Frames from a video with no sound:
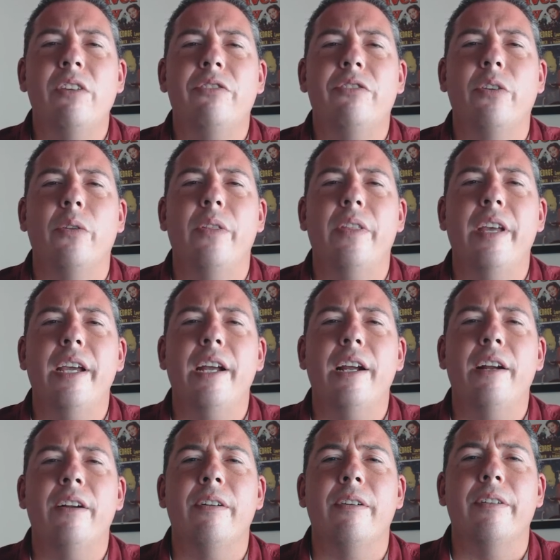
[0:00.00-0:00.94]
so
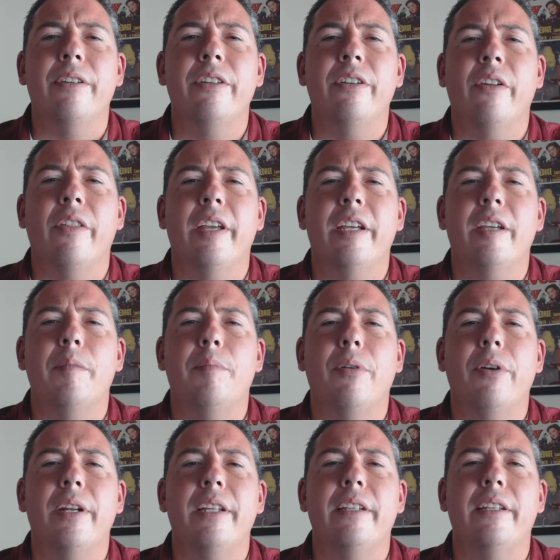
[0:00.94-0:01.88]
there, you know, they could
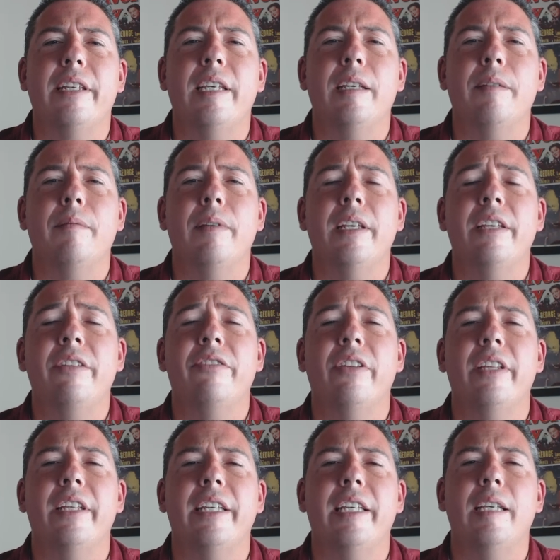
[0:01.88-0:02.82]
pretty keep
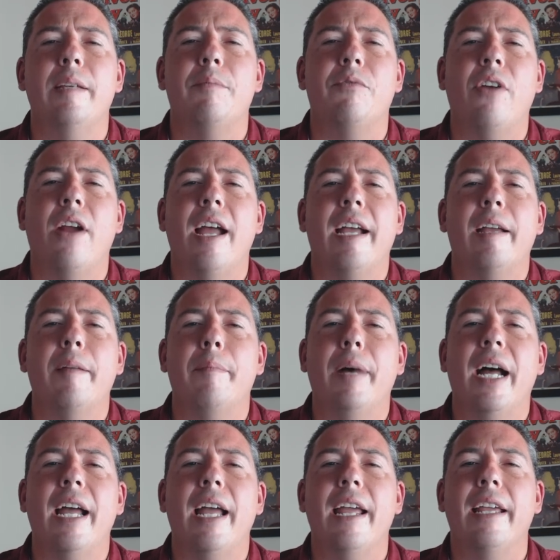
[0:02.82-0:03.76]
easily keep track of
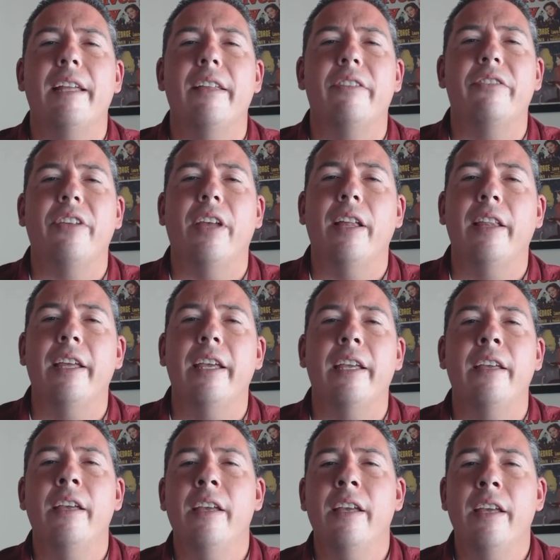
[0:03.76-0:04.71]
buying and
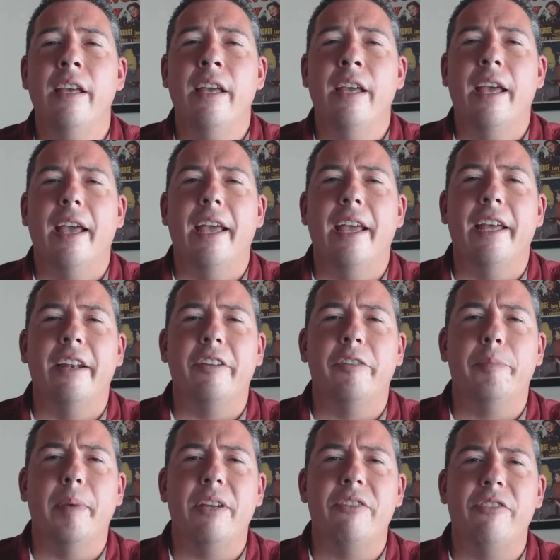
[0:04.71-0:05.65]
selling. And
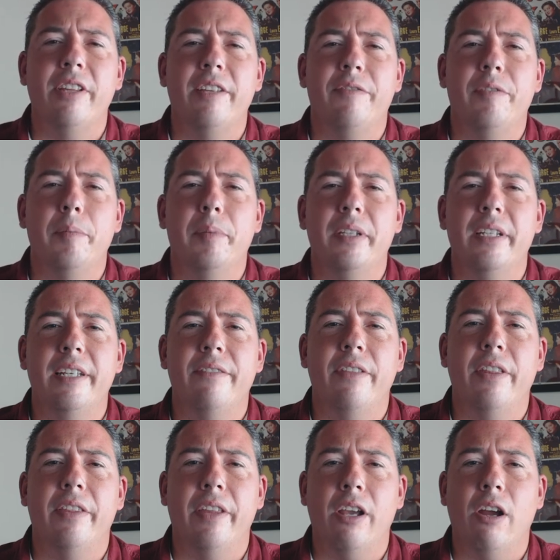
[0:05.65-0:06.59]
especially if you
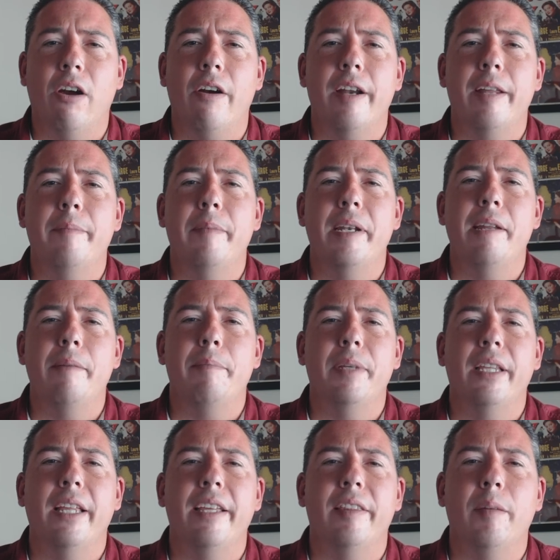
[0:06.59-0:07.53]
believe that they already
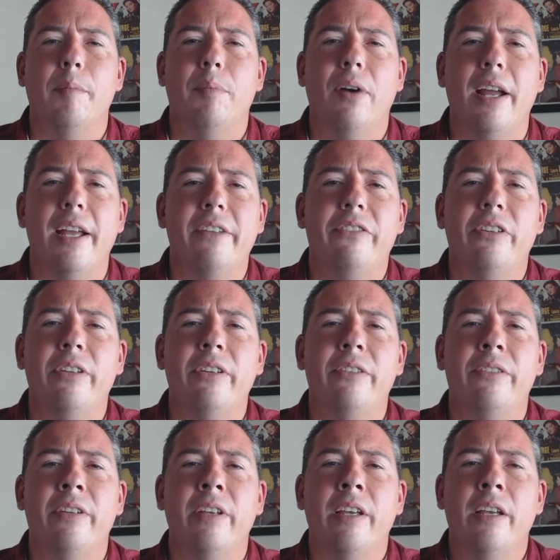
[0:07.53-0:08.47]
manipulate the
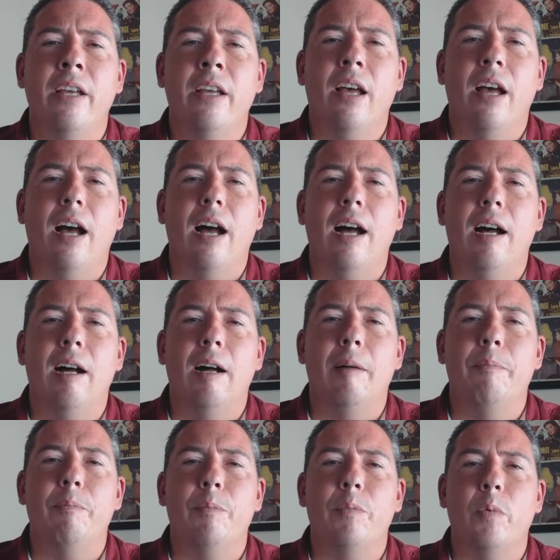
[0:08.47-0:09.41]
prices.
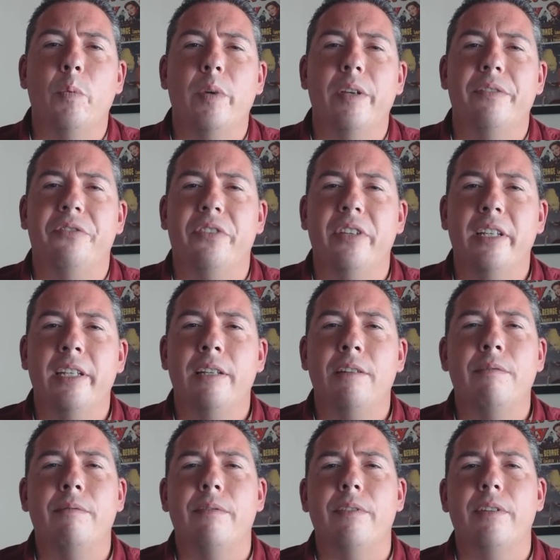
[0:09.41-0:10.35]
Um, we've
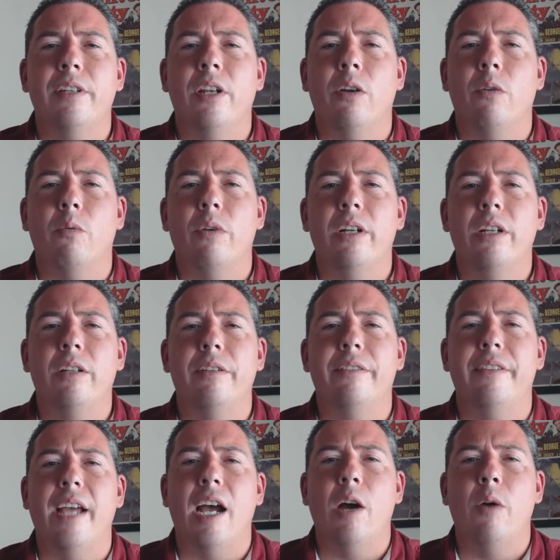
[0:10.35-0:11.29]
seen, you know, real
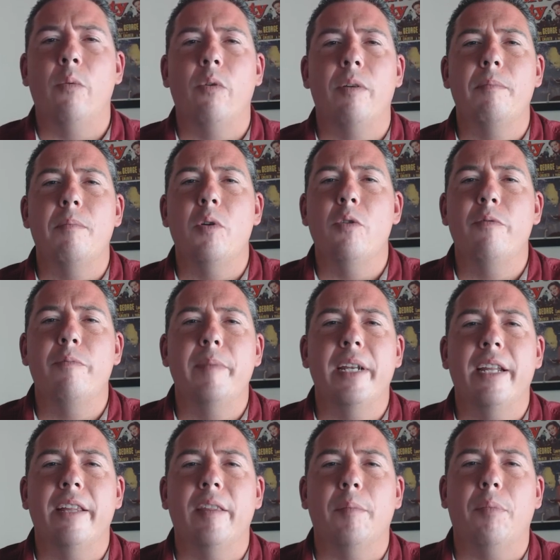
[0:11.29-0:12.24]
downward
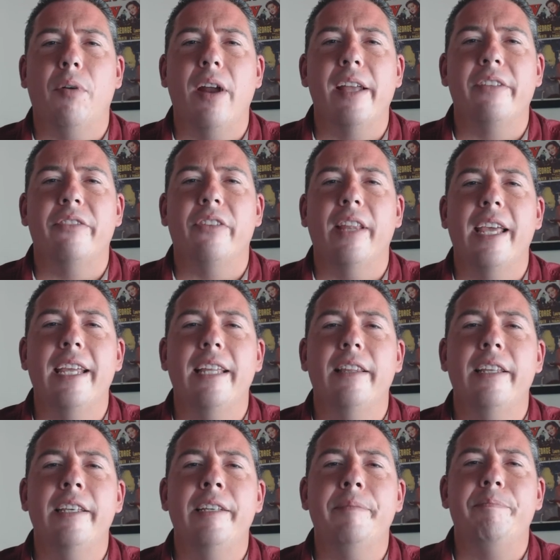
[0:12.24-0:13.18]
movement in the price
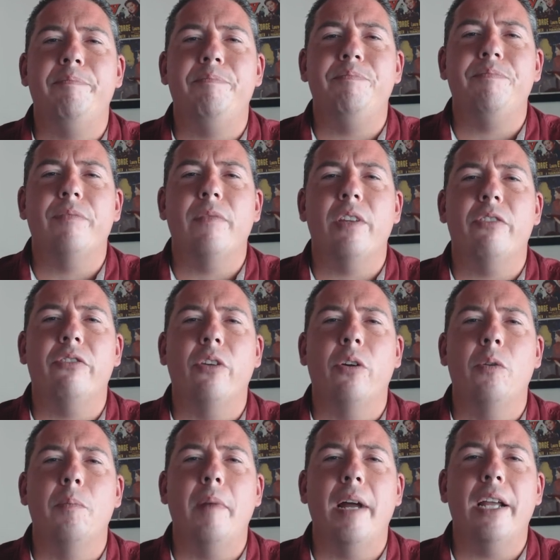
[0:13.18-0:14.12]
lately.
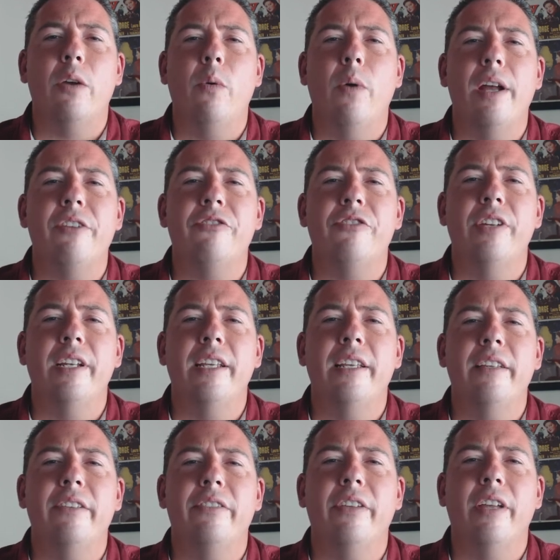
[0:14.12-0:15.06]
So my question
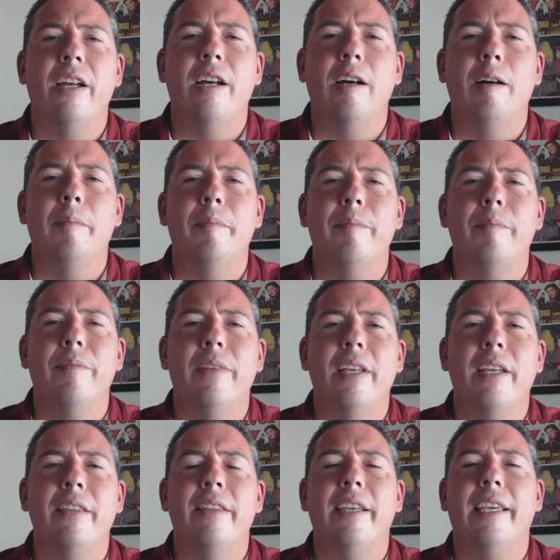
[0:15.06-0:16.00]
is, um,
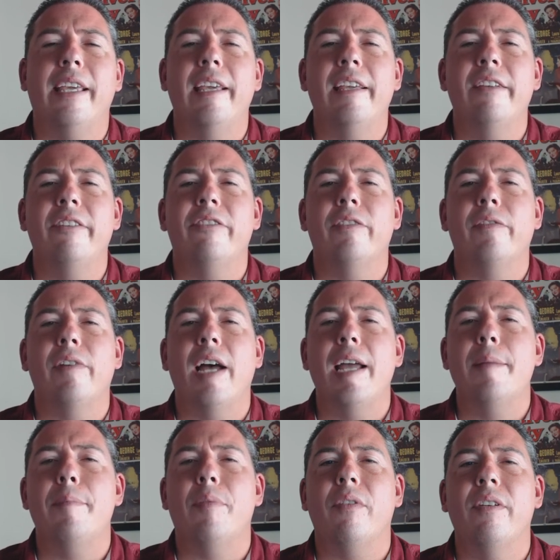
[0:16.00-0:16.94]
in the case of
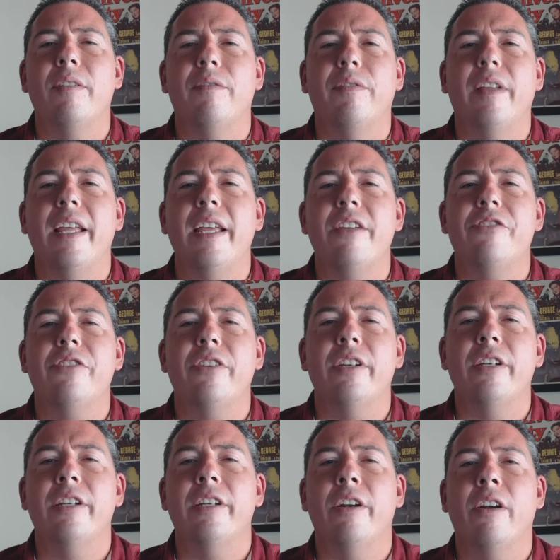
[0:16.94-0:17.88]

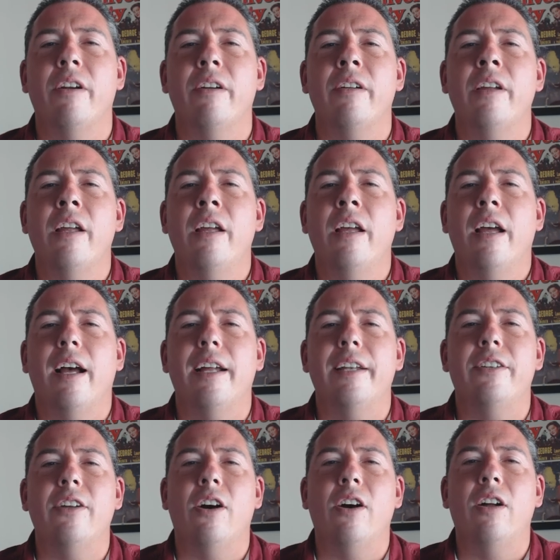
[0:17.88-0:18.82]
hyperinflation or a
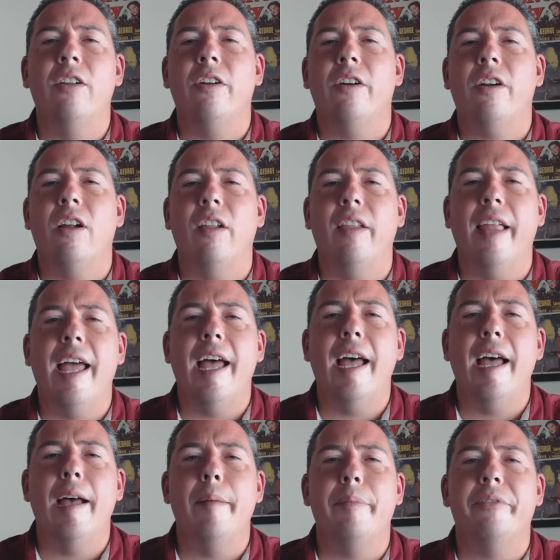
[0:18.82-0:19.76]
dollar
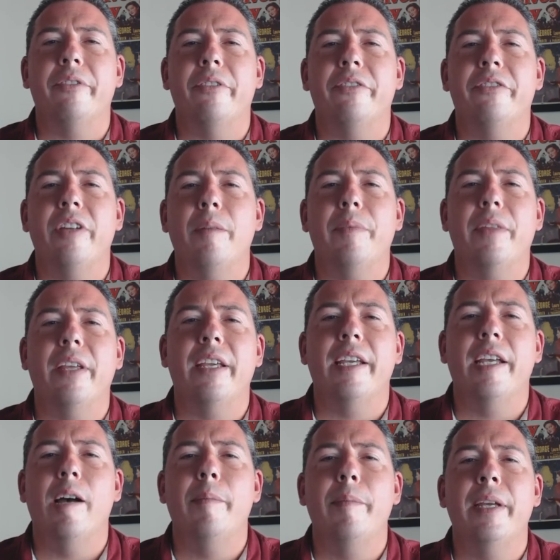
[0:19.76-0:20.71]
collapse or something
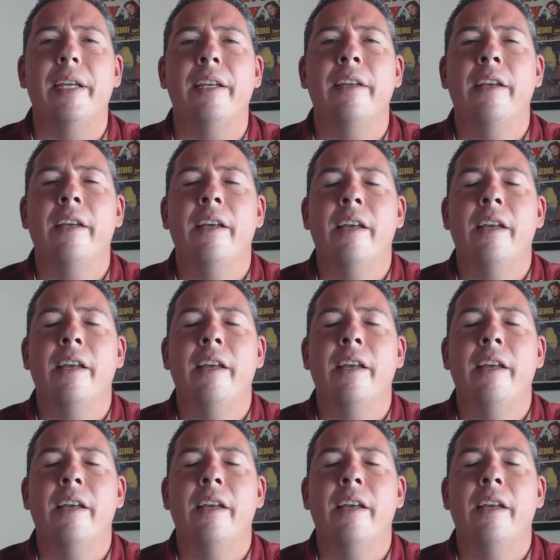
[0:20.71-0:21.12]
coming,